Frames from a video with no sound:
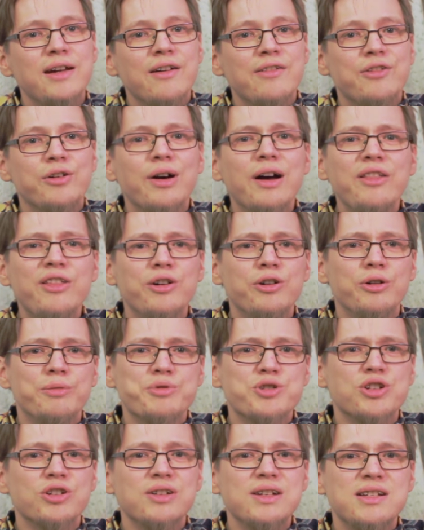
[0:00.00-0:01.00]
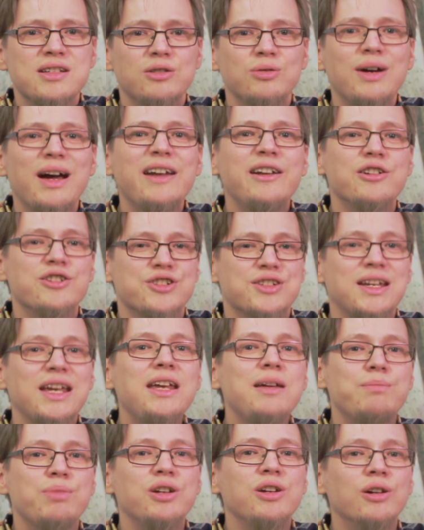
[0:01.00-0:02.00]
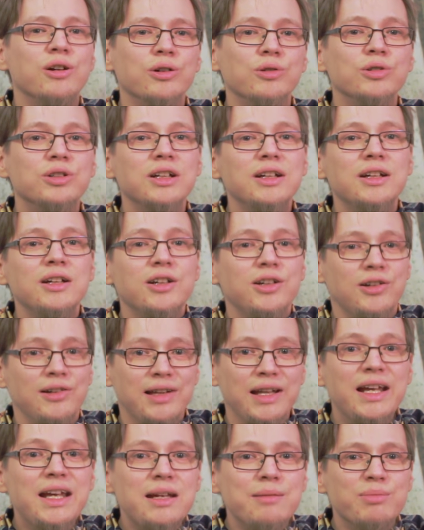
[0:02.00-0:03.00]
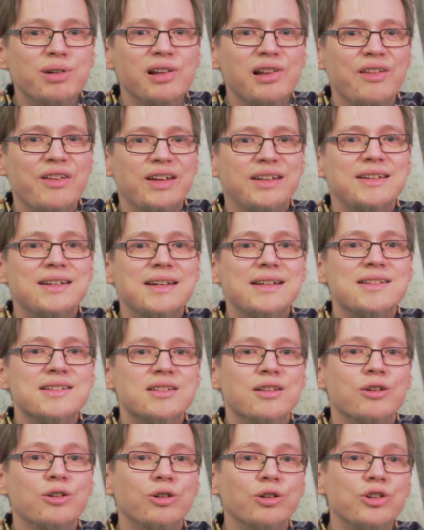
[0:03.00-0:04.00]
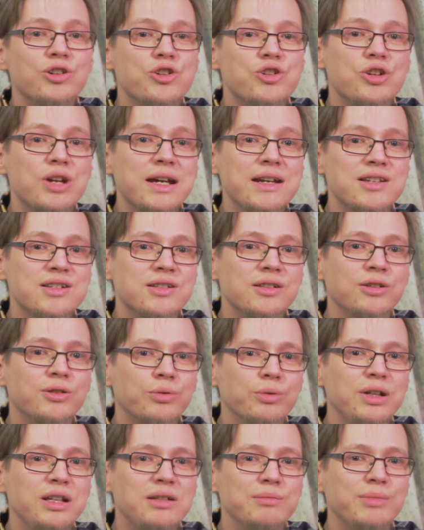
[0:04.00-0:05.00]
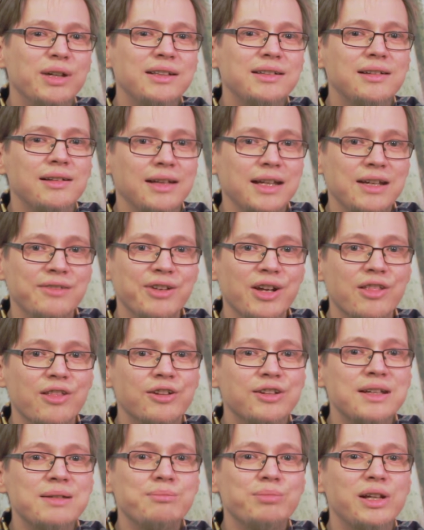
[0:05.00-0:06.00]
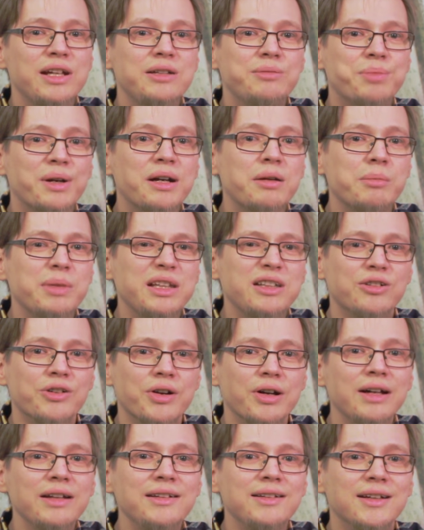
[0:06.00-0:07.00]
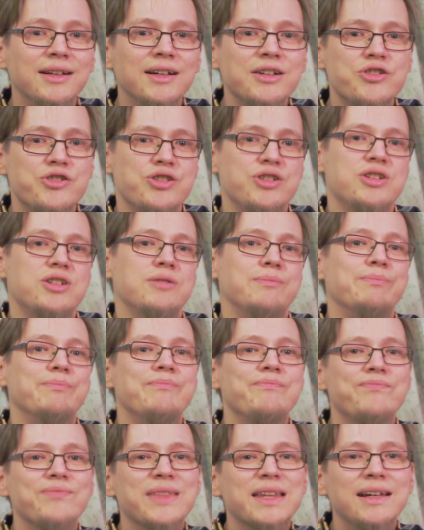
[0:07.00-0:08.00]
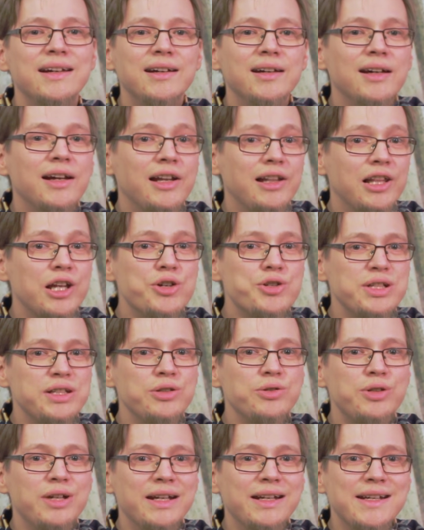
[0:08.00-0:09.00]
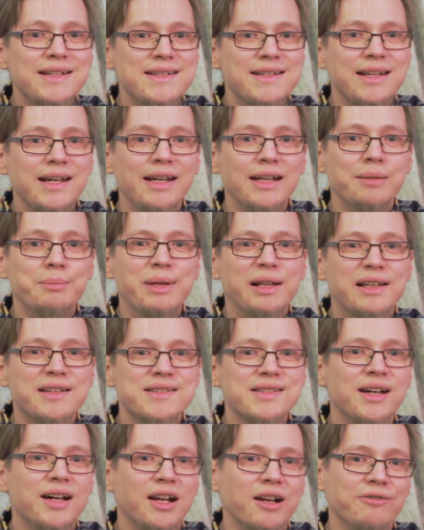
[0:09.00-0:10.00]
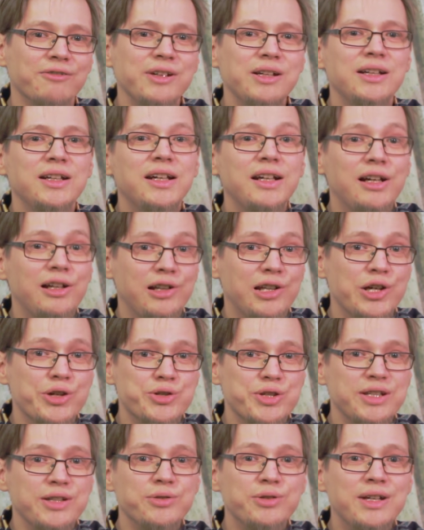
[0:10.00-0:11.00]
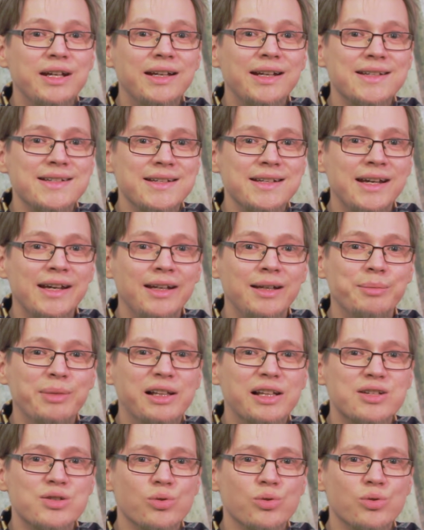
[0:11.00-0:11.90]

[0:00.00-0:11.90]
The other option is to add a scapegoat, a label that gets the conjugation treatment, leaving the template parameter untouched. Löysit yhden esineen nimeltä sarvi, löysit yhden esineen nimeltä